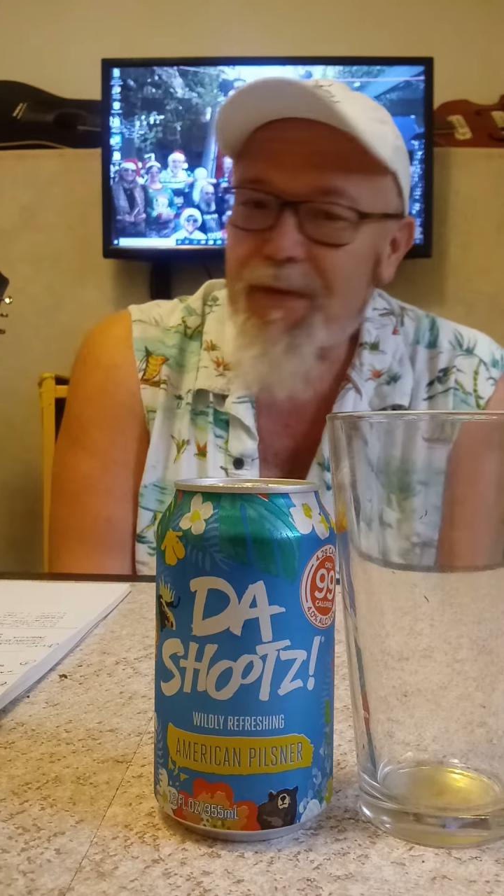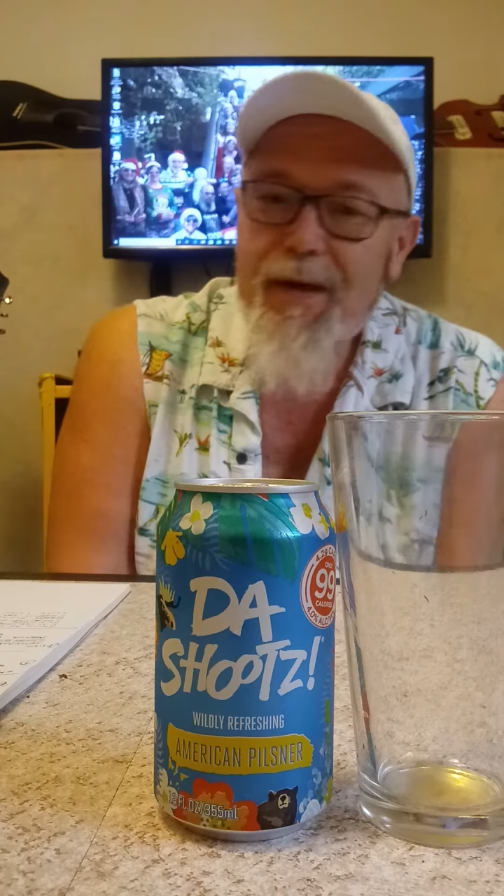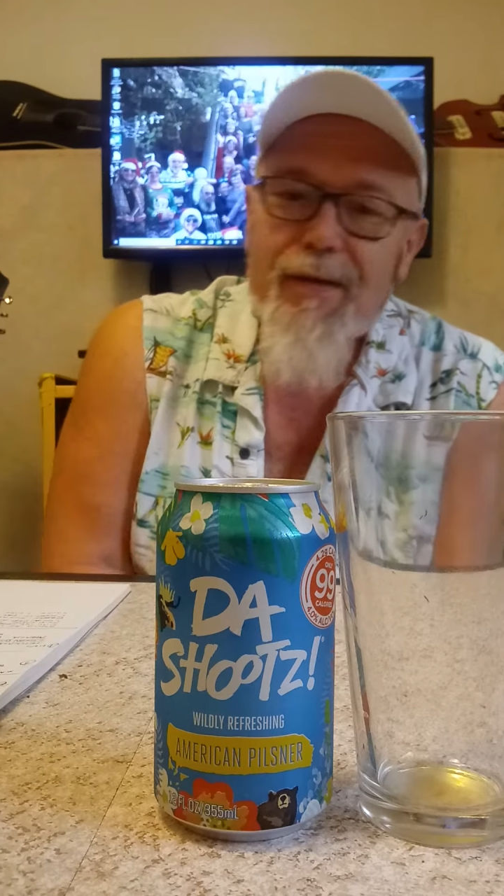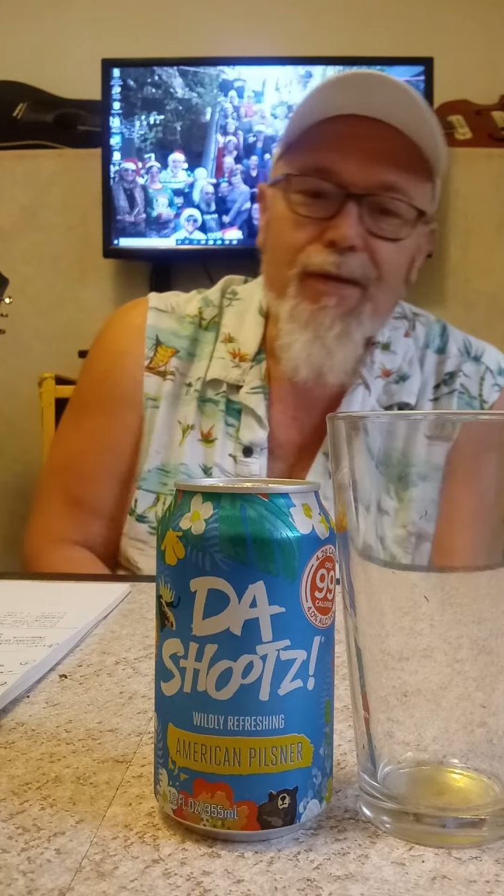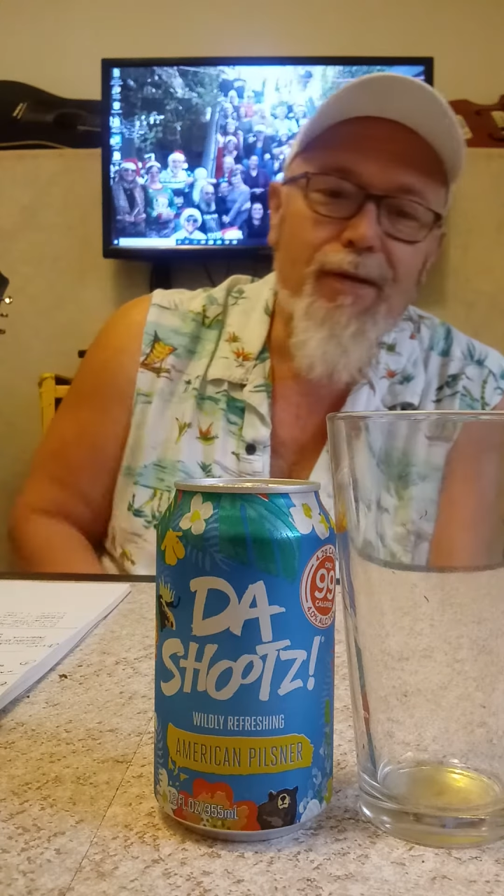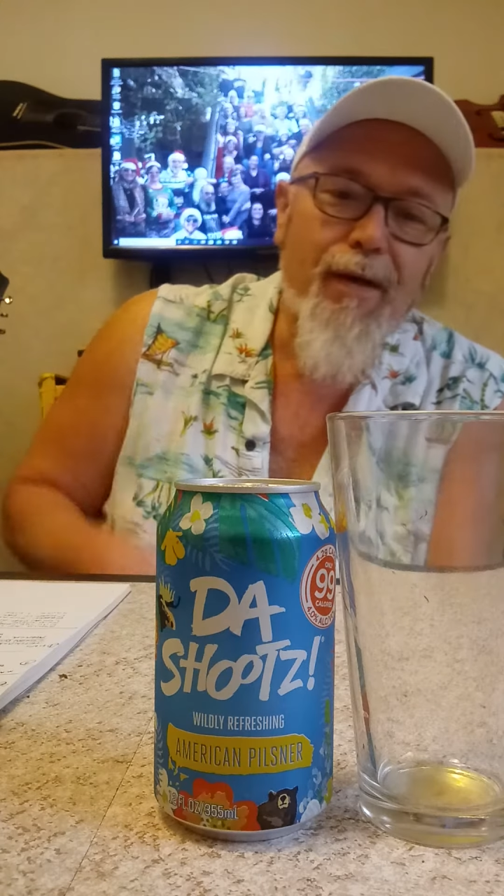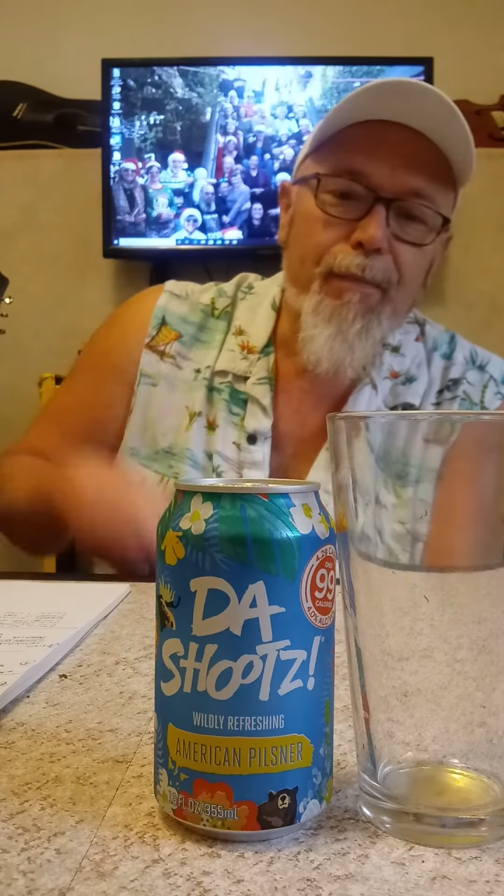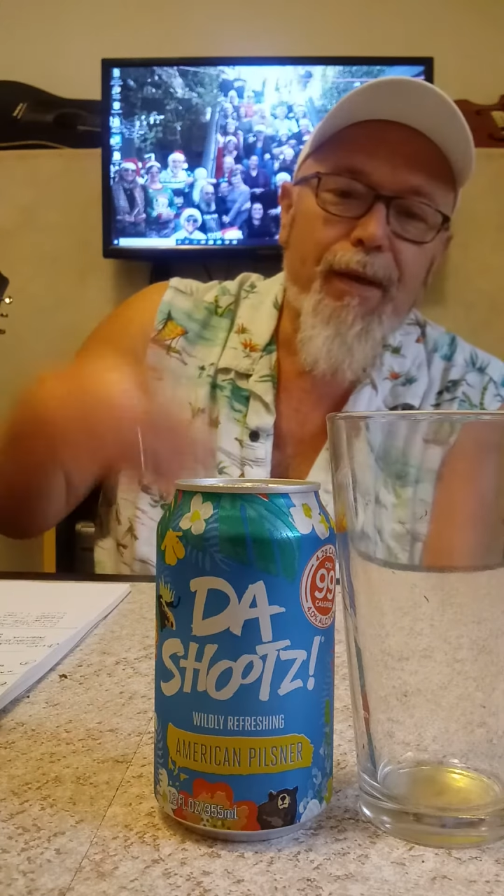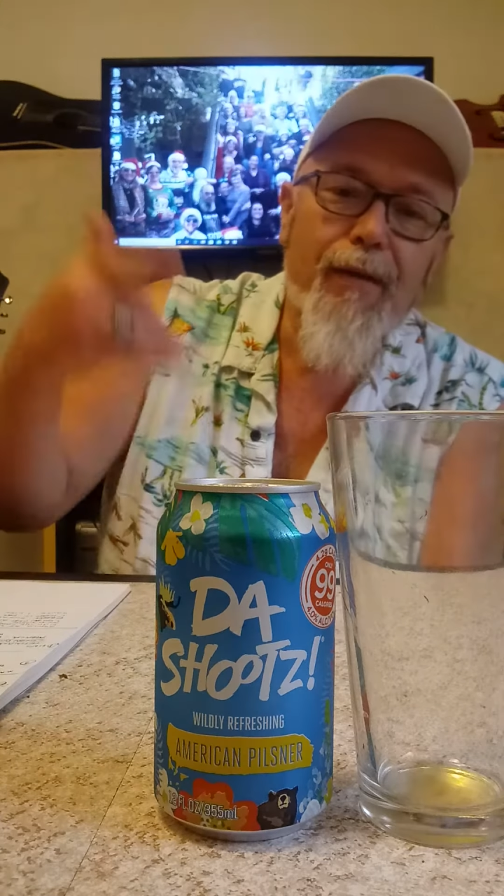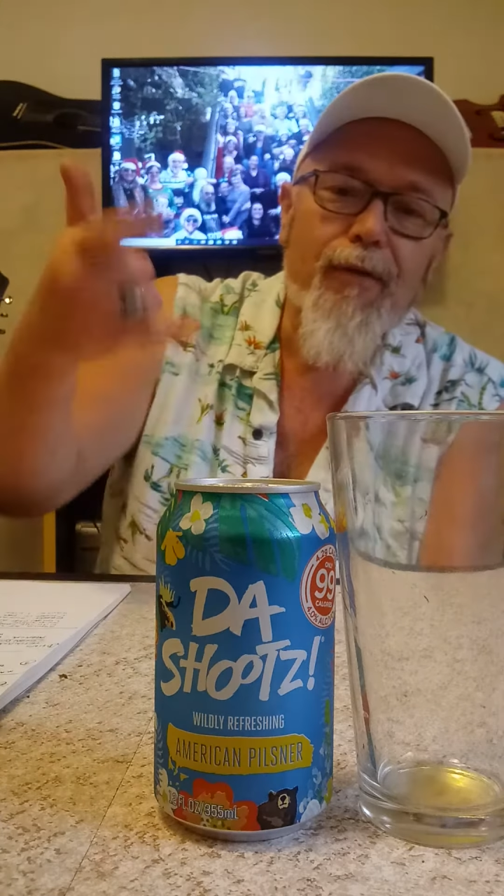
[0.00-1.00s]
This is
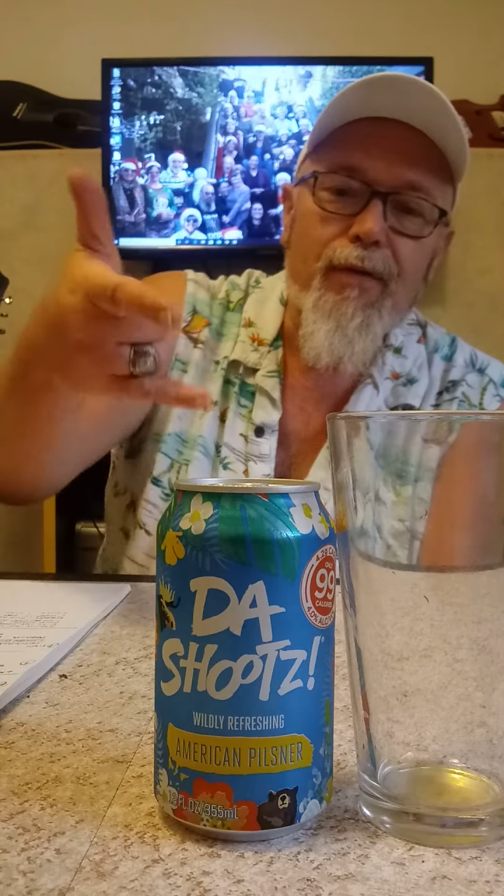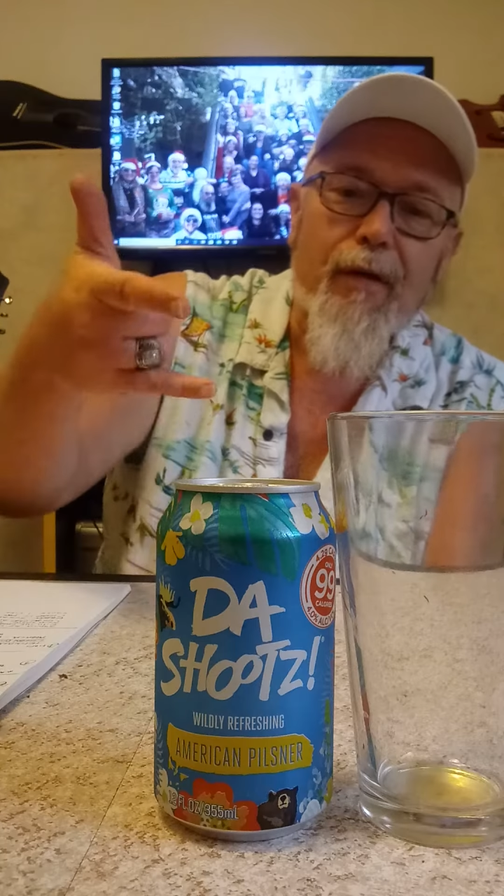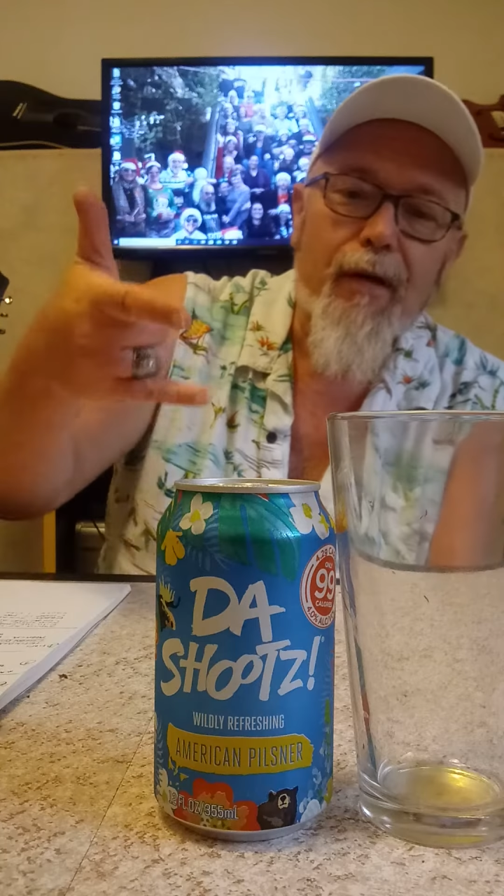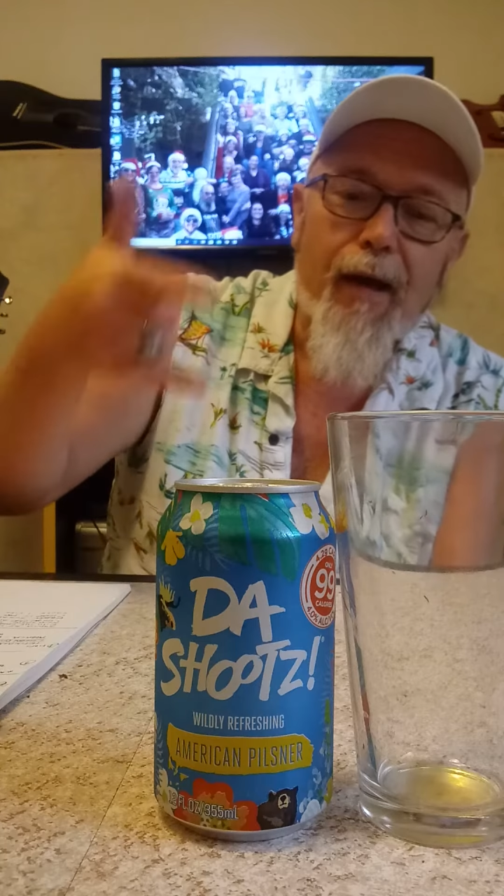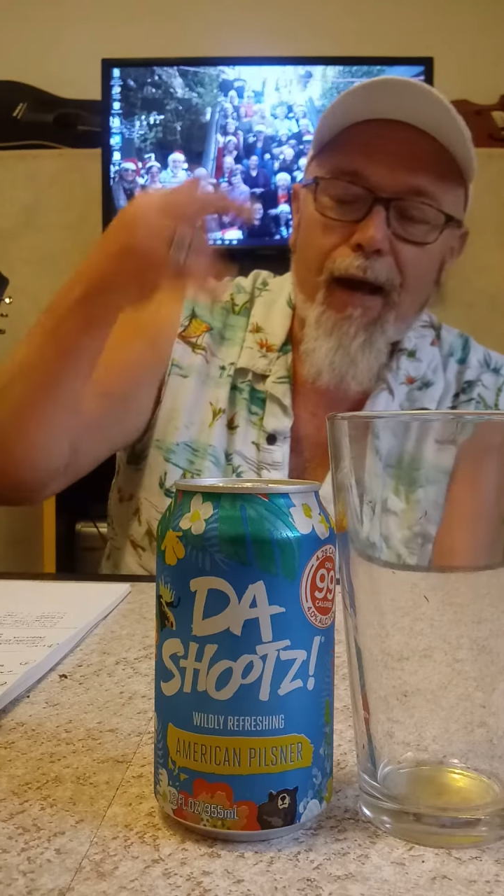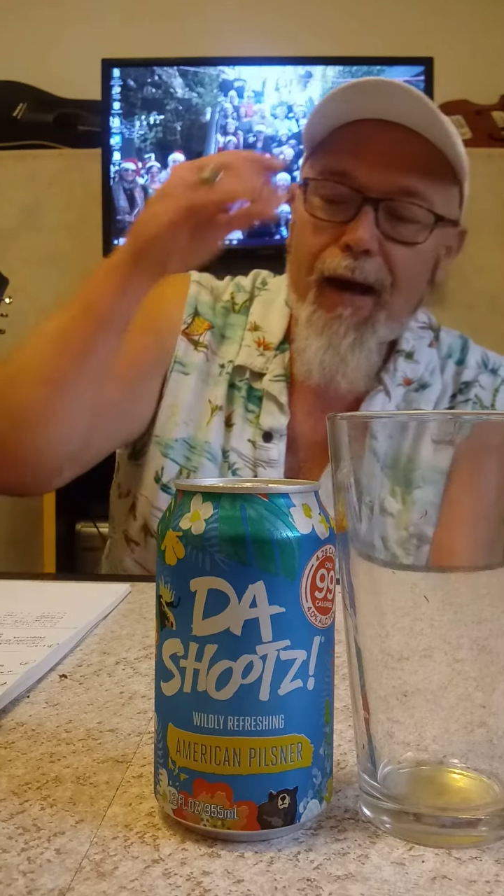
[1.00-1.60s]
their Pilsner.